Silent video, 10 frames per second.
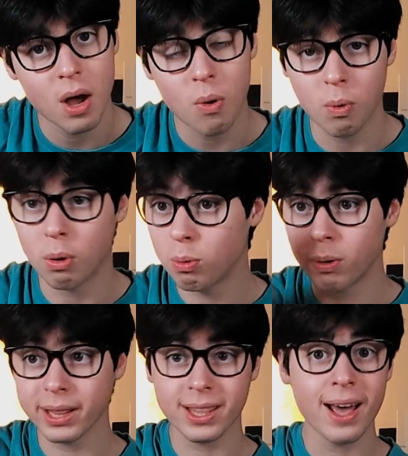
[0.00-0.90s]
Well,
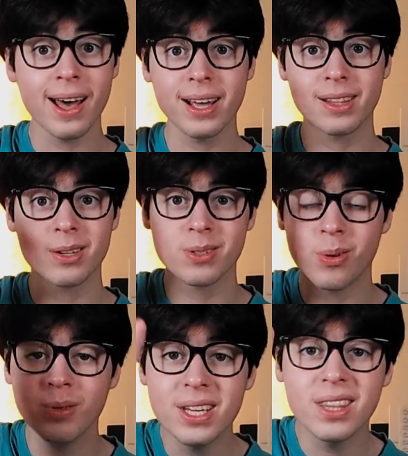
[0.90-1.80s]
what the heck? There's
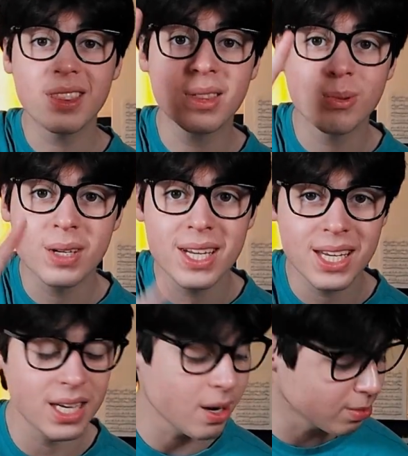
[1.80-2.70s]
only 3
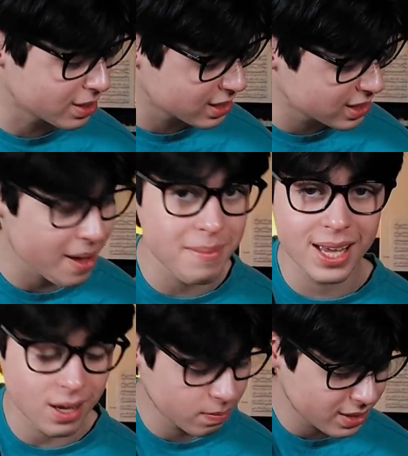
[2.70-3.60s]
notes that
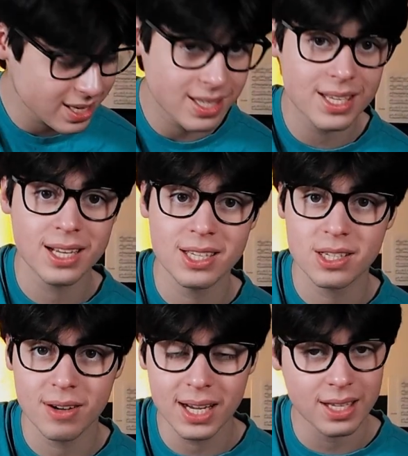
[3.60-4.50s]
make up these 6
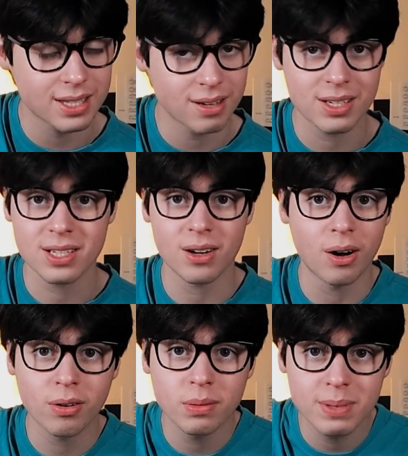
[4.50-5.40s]
strings. They're just
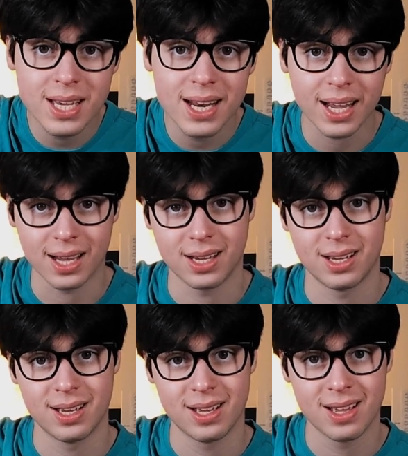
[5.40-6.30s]
all repeating.
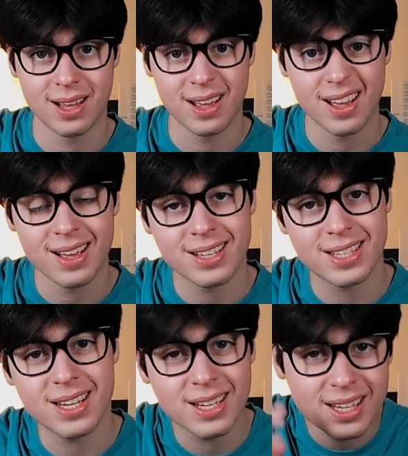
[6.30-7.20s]

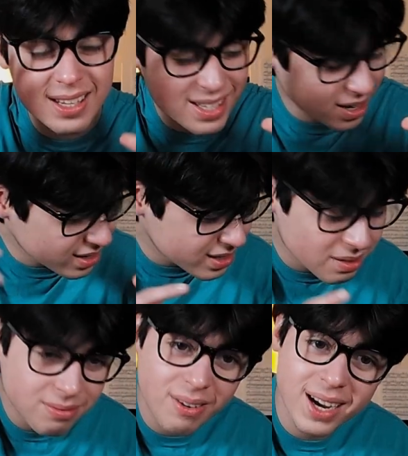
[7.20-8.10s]
See, you start to
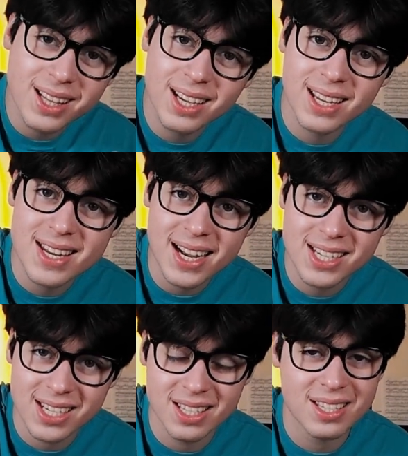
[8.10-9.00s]
find the
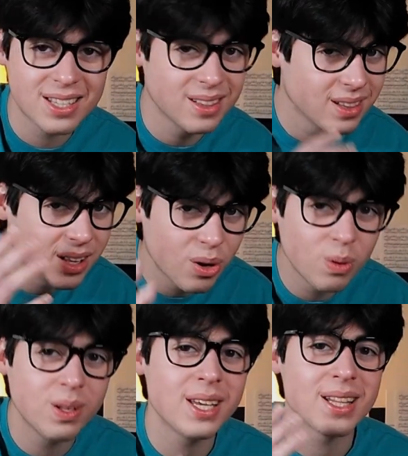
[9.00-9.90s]
connection
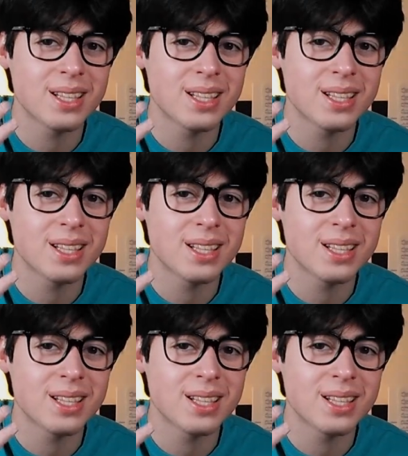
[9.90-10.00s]
slowly, and